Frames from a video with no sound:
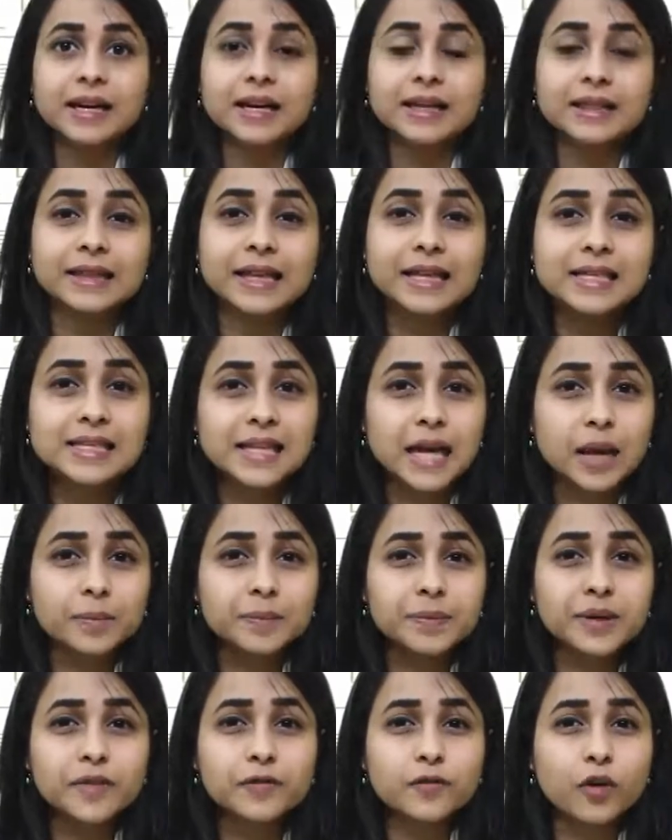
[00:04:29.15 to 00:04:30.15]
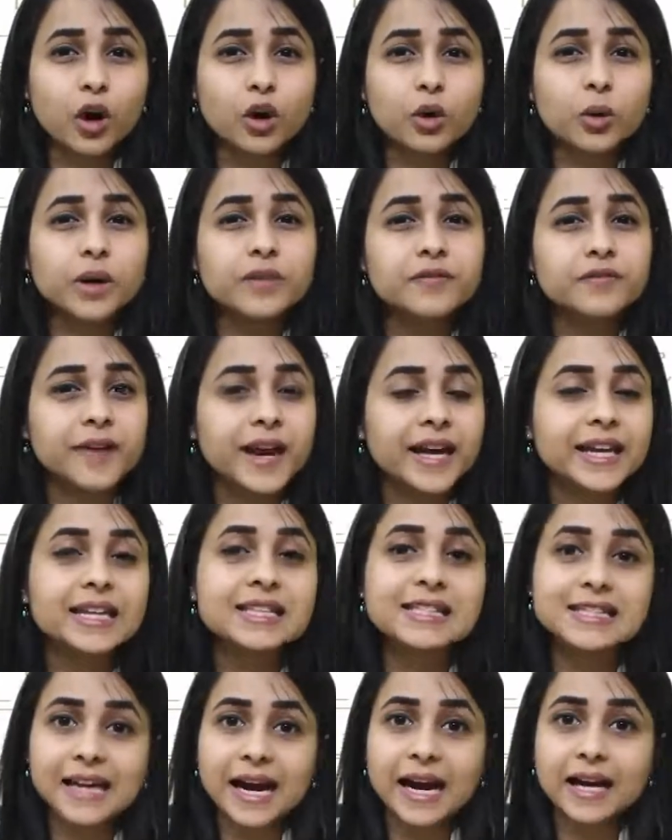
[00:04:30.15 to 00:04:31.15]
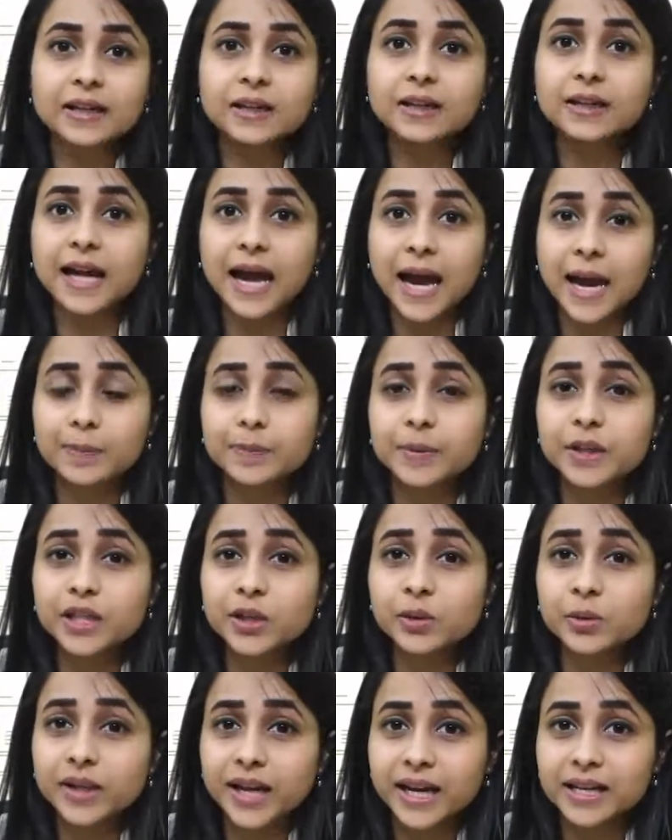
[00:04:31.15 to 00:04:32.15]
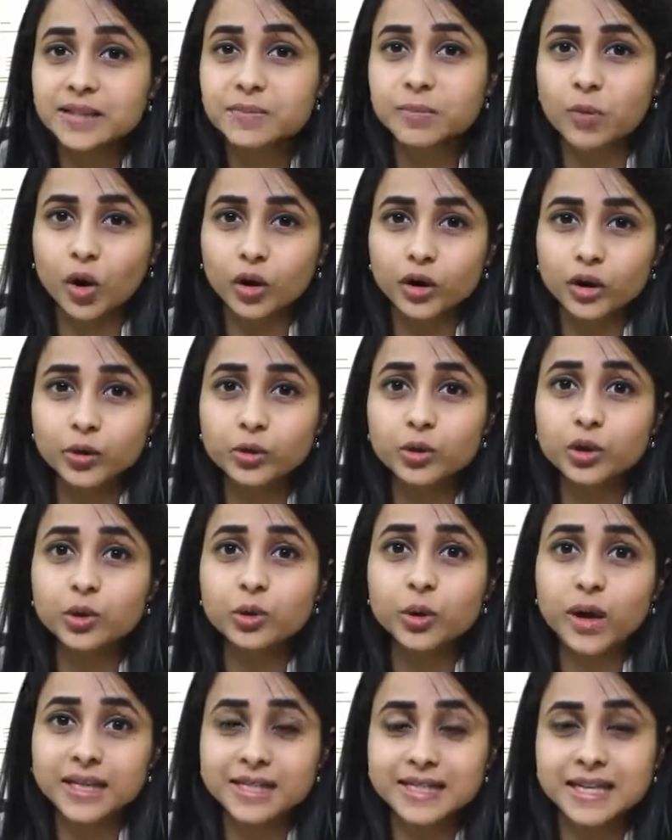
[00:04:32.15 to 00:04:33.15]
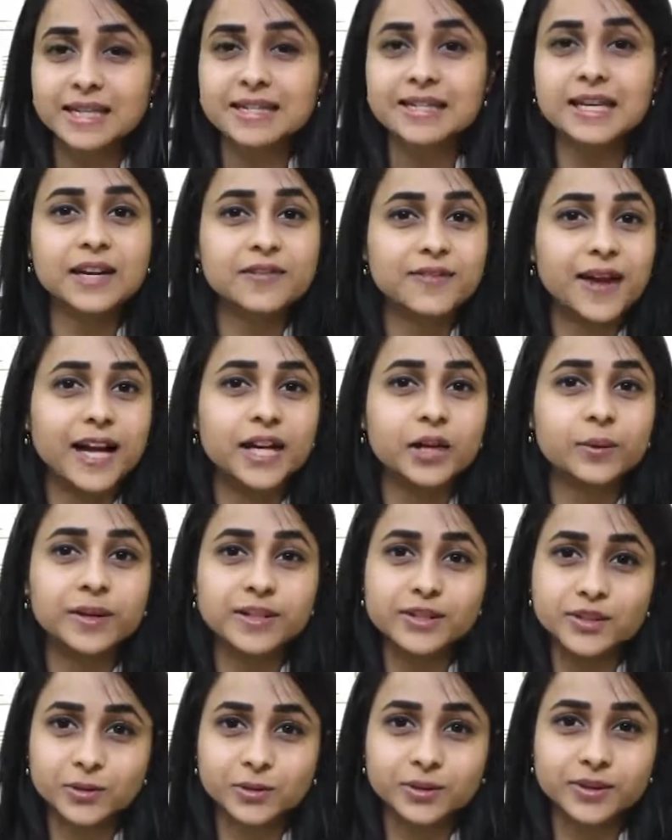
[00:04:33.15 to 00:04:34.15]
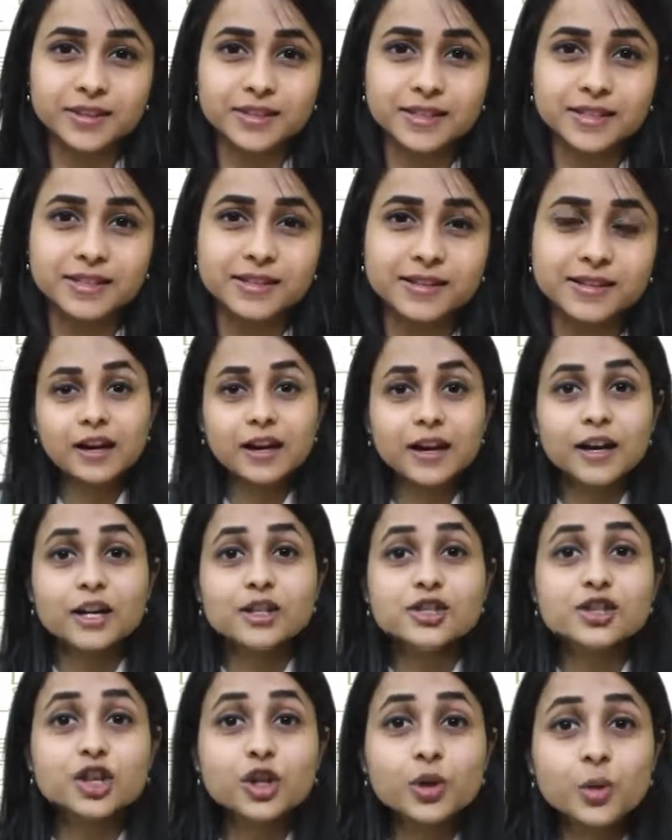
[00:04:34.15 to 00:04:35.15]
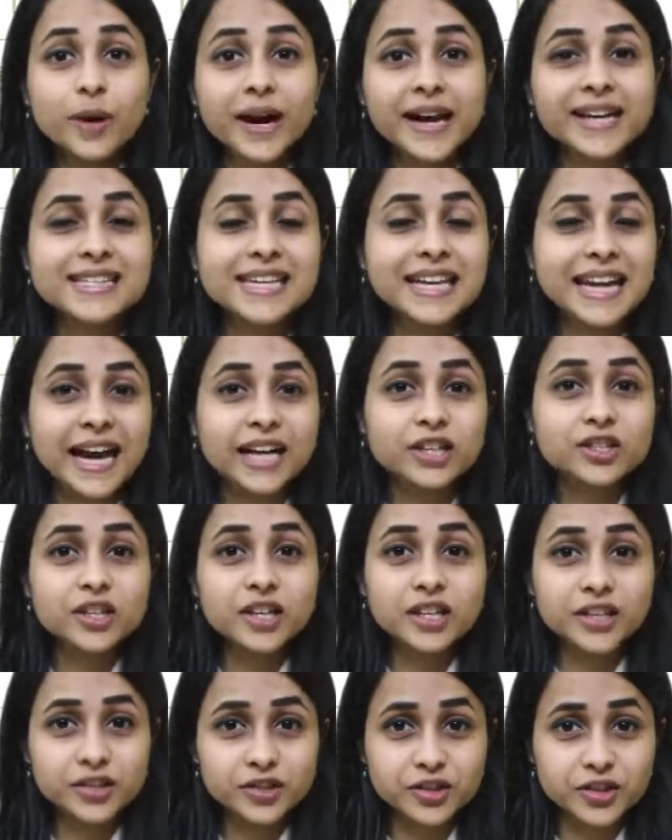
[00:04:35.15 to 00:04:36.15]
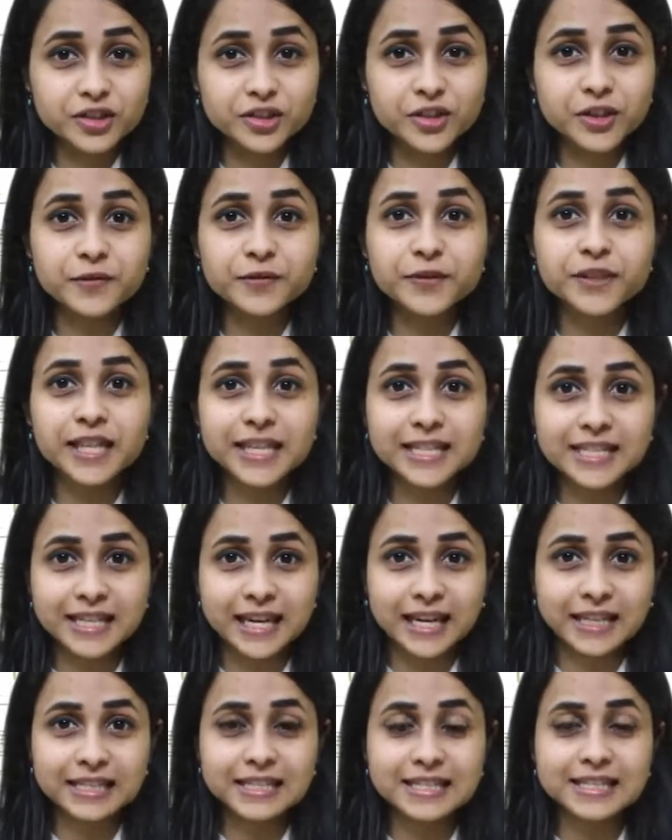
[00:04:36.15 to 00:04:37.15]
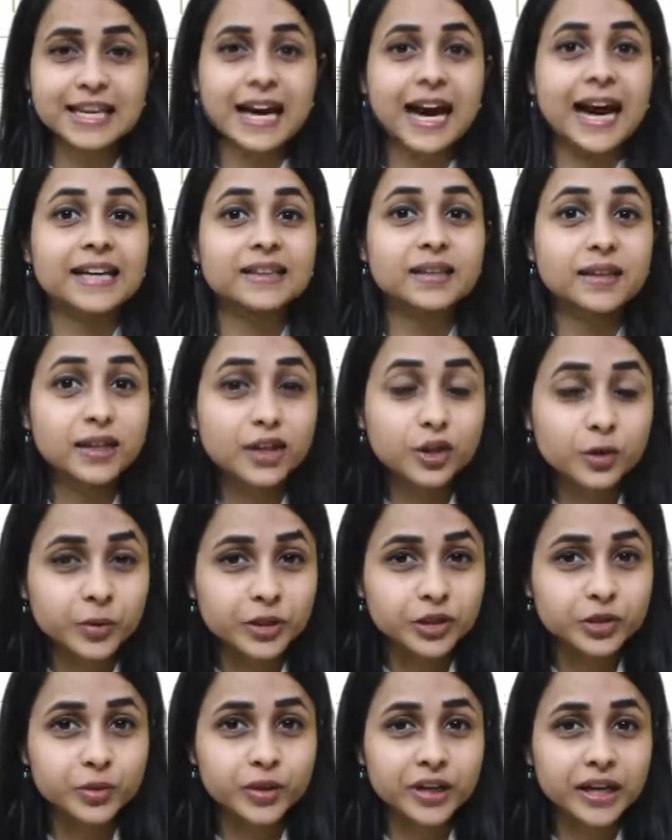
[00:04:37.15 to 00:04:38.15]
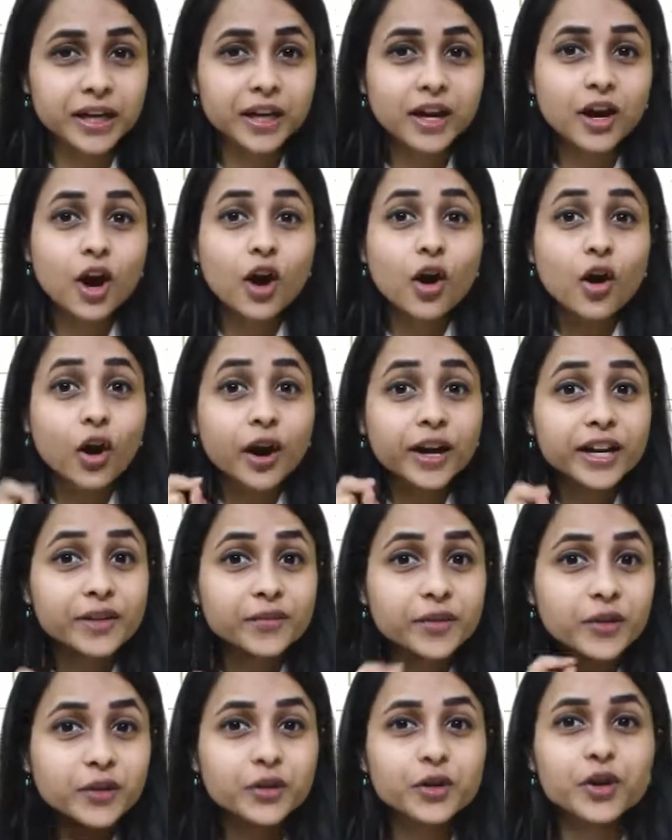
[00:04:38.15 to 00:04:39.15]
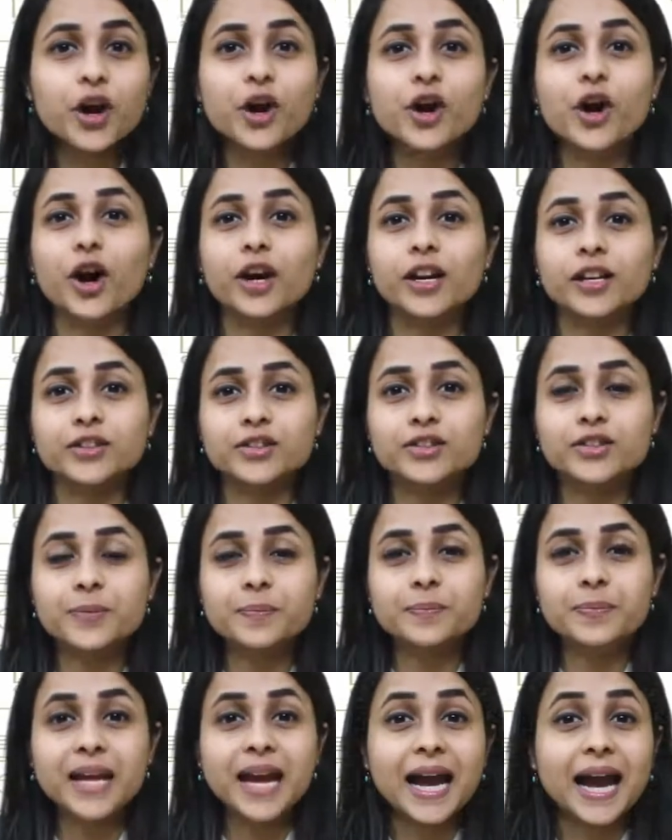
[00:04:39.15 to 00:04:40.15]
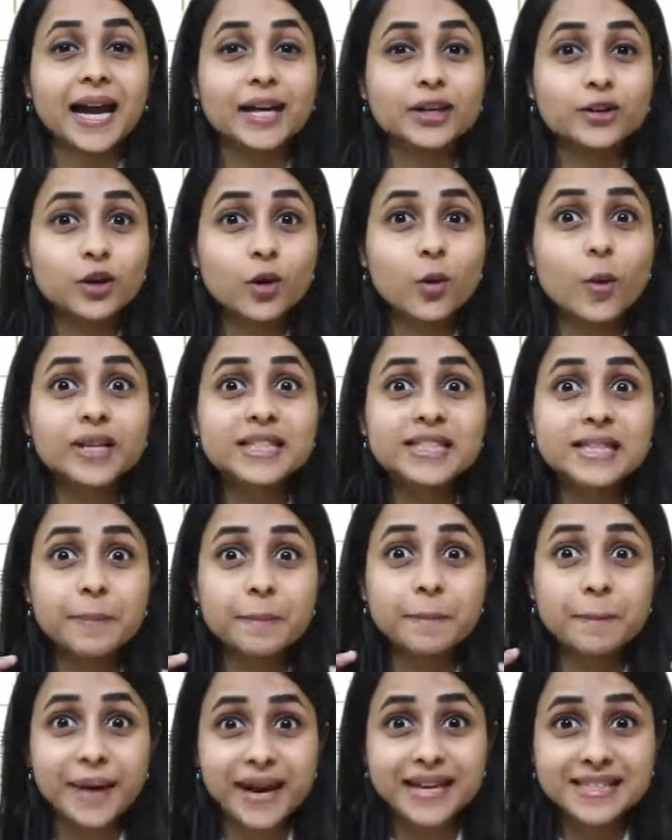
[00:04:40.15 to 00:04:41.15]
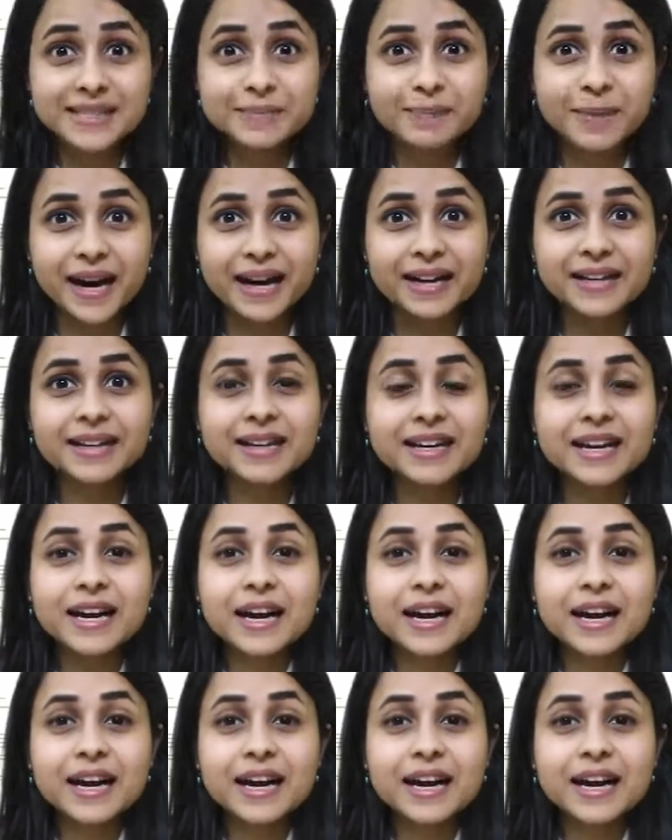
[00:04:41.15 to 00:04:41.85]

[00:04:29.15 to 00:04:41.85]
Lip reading: These companies follow a very standard aptitude test module to assess and evaluate students. So you guys can actually register for these tests either individually or even through your college. And you know what's the best part?